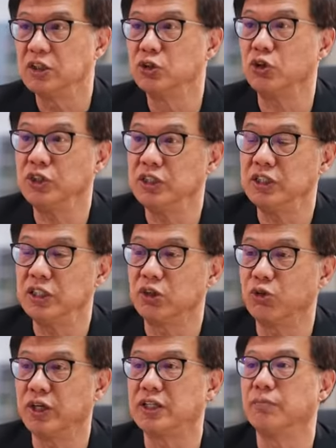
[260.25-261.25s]
not
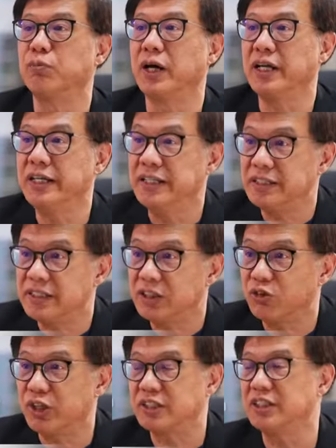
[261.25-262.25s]
integrated, but
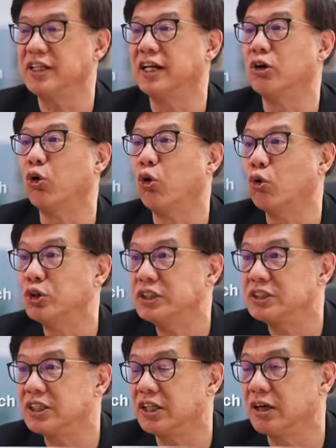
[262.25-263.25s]
integrated and
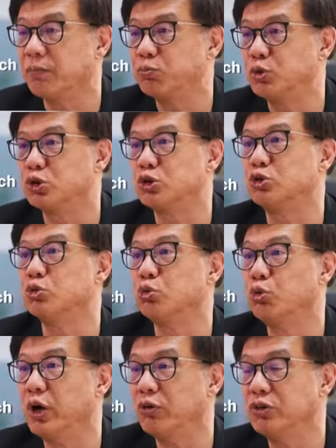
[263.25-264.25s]
holistic approach to
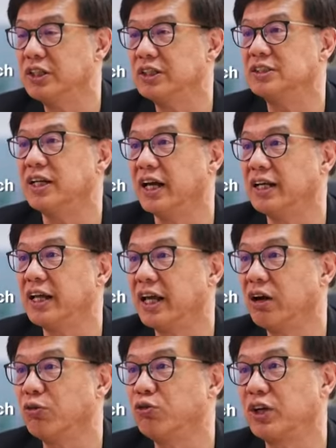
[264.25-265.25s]
wellness and
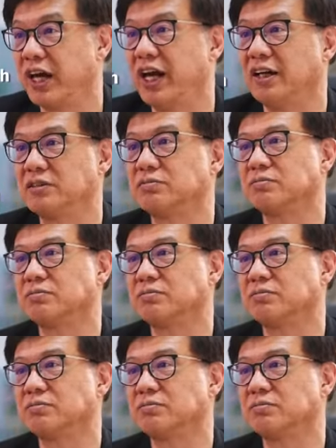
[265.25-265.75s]
healthcare.